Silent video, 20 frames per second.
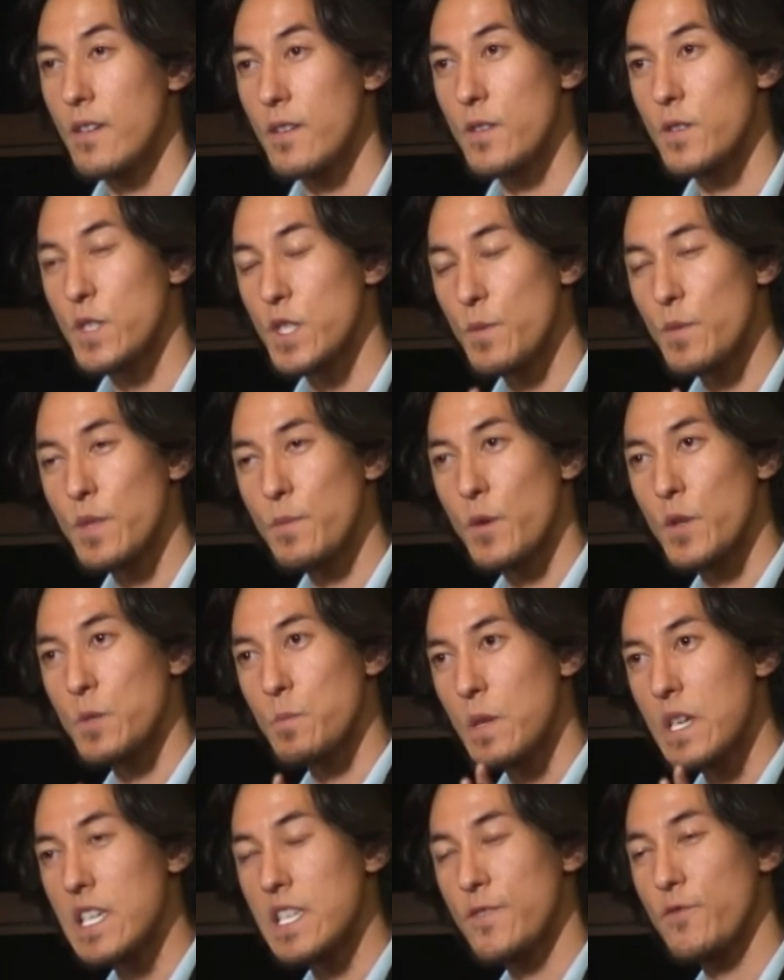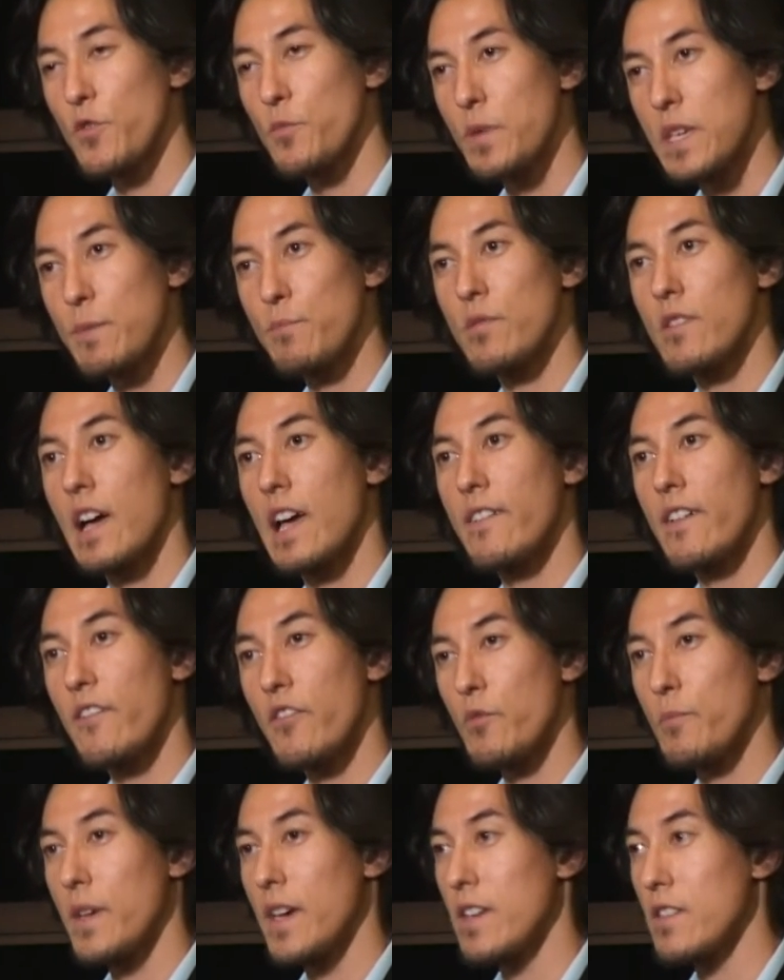Some of the most peaceful people I've
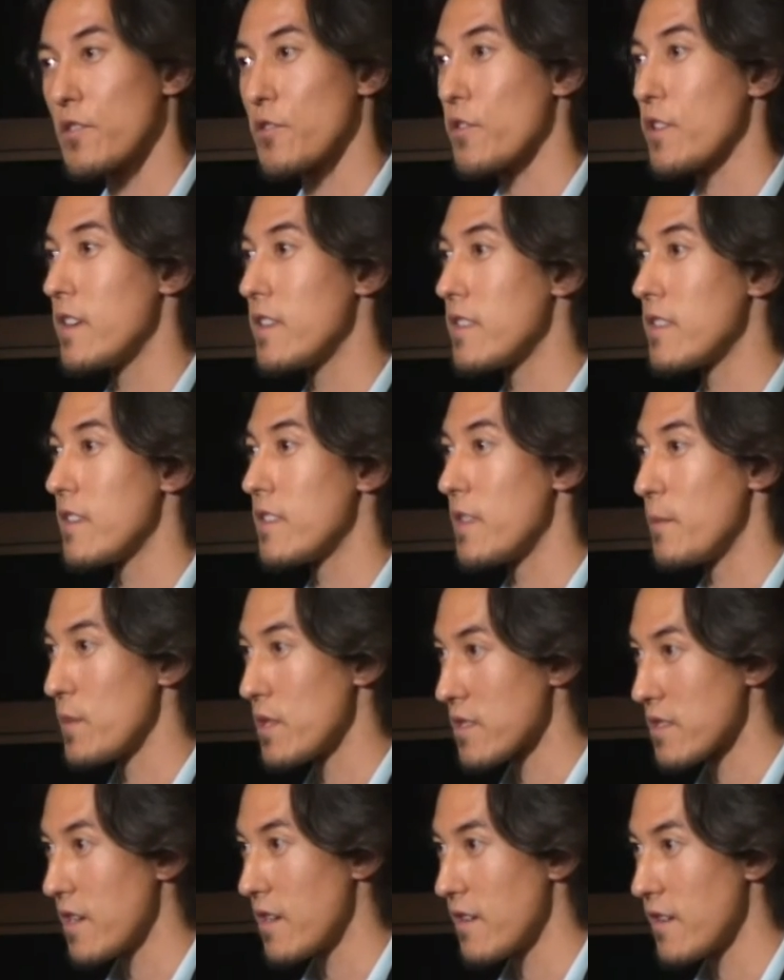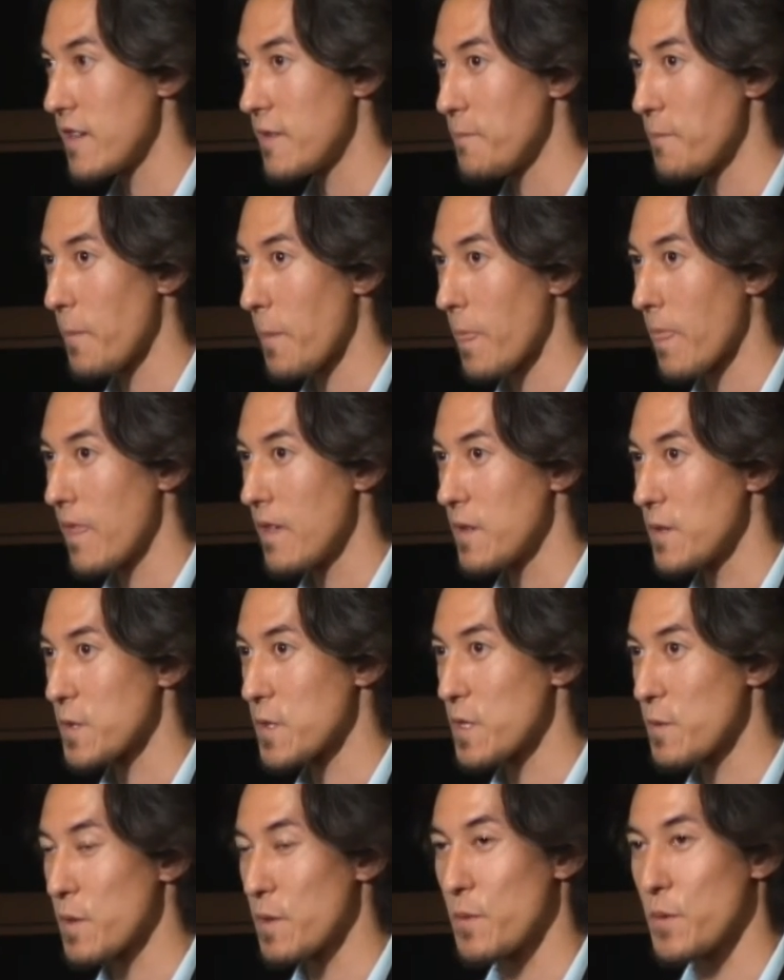ever met are in the military.
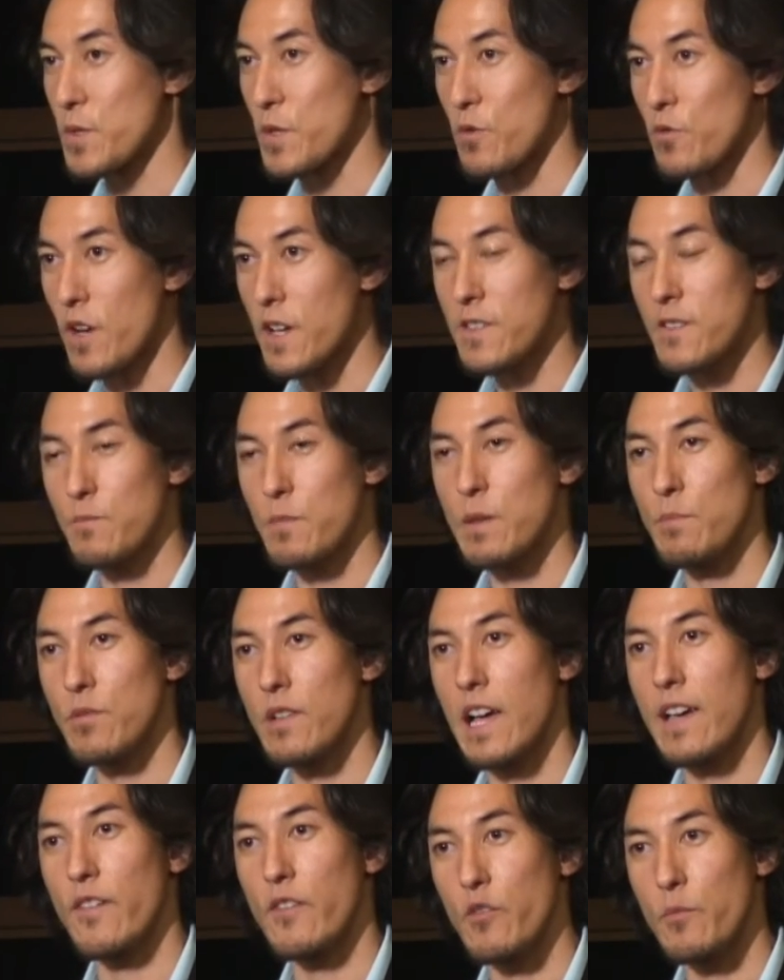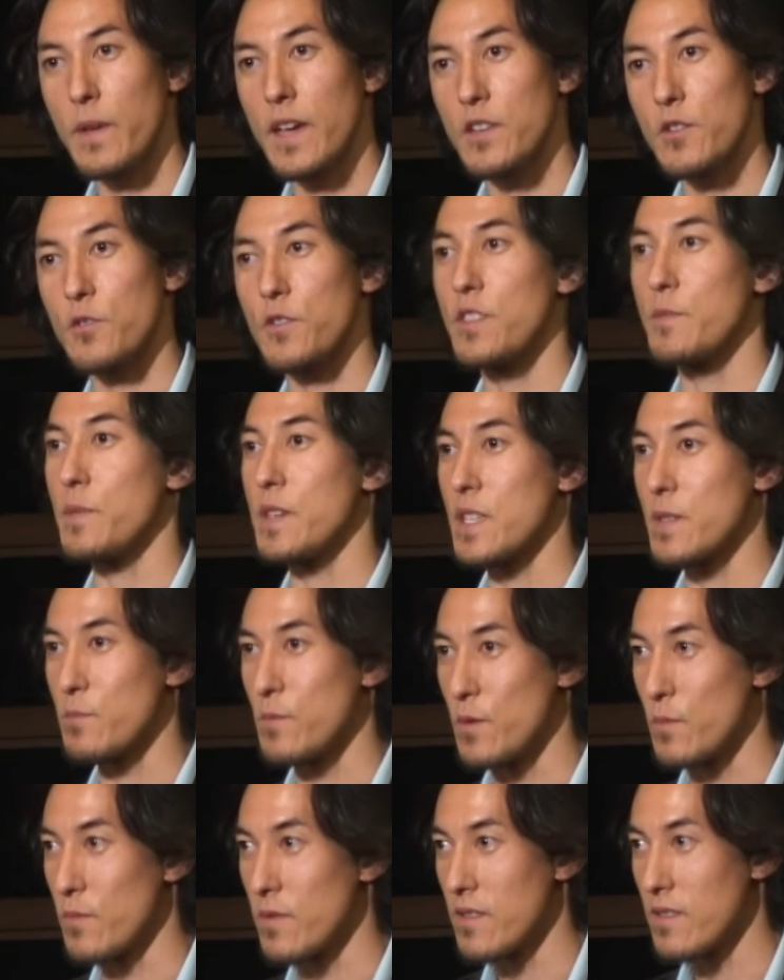Some of the most aggressive people I've ever met are in the peace
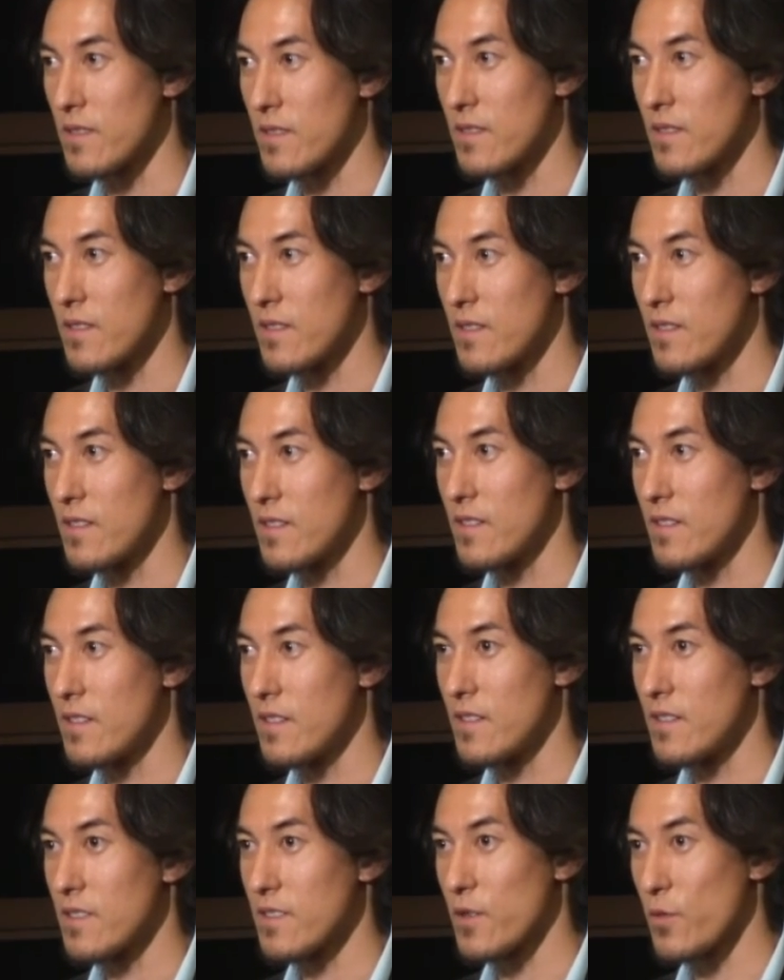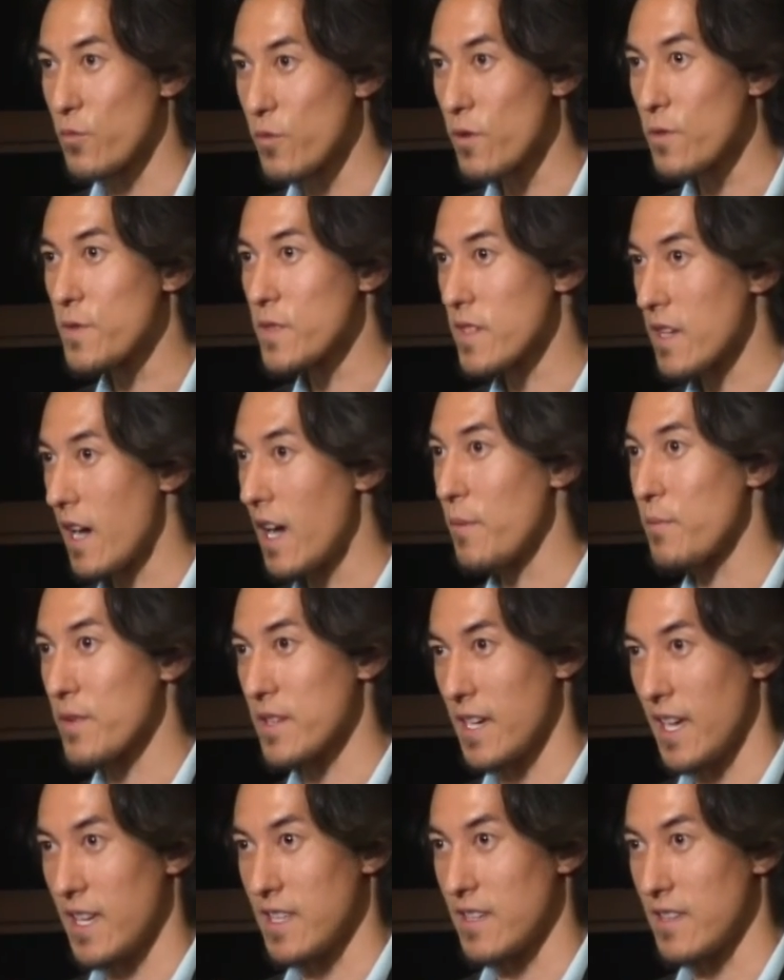movement. The world is
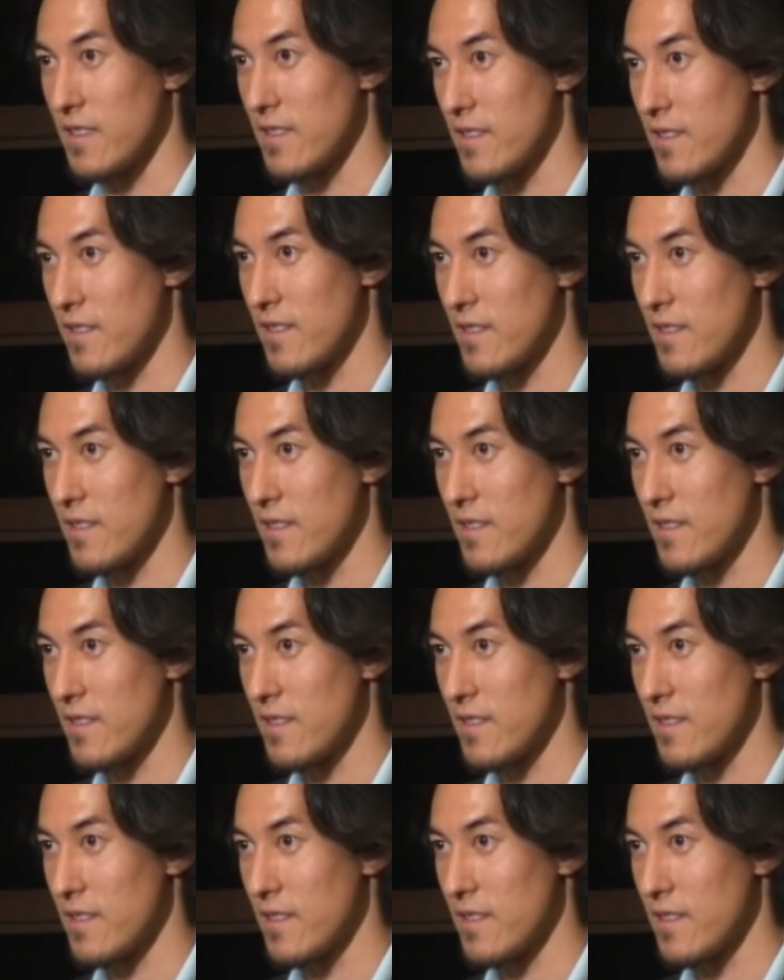complicated.